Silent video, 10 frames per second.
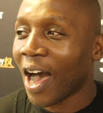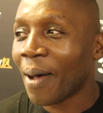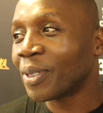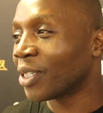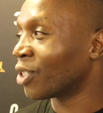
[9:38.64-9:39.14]

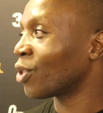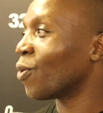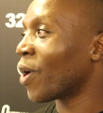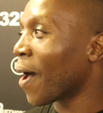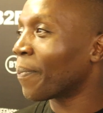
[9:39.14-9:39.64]
I'm just
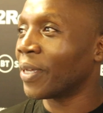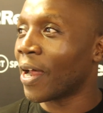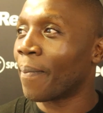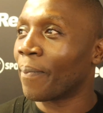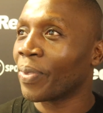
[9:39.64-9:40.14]
so happy
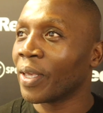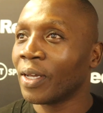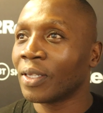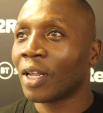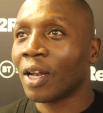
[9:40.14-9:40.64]
that
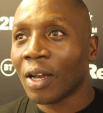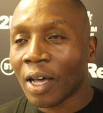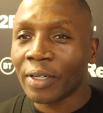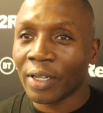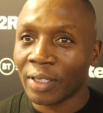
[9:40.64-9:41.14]
the
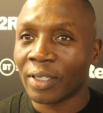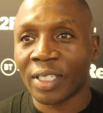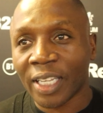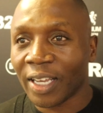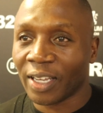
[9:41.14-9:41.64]
London
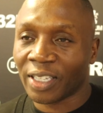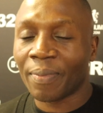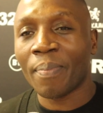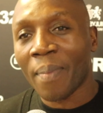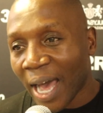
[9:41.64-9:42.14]
city, it's
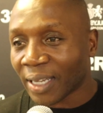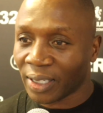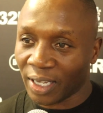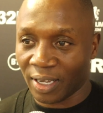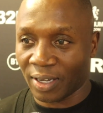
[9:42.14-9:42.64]
in my
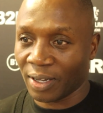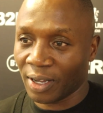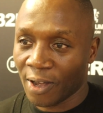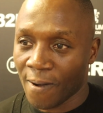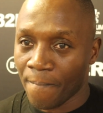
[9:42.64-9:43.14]
city.
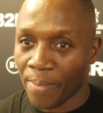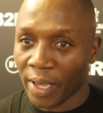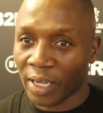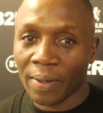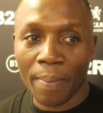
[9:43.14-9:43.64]

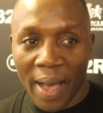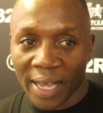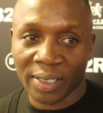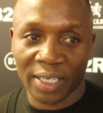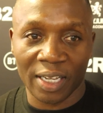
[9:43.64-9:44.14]
It's in
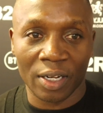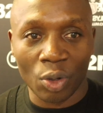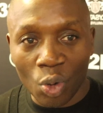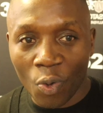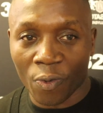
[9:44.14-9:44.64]
my city,
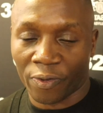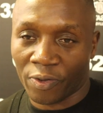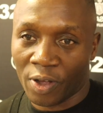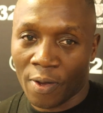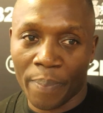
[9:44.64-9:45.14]

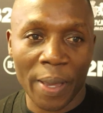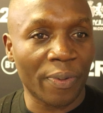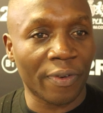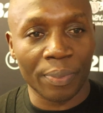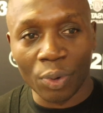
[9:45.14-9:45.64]
north.
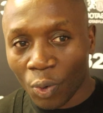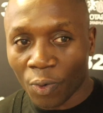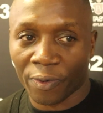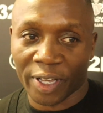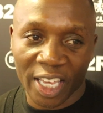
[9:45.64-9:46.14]
People from
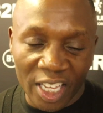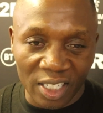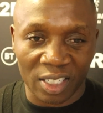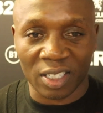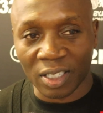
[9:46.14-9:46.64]
north,
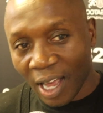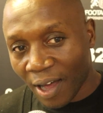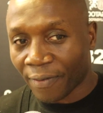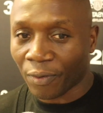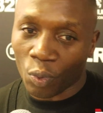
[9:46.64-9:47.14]
east,
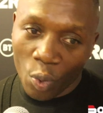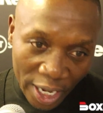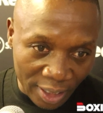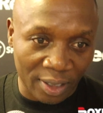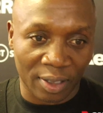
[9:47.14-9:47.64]
south,
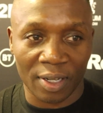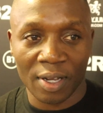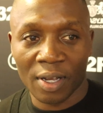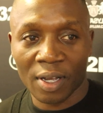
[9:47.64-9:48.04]
west.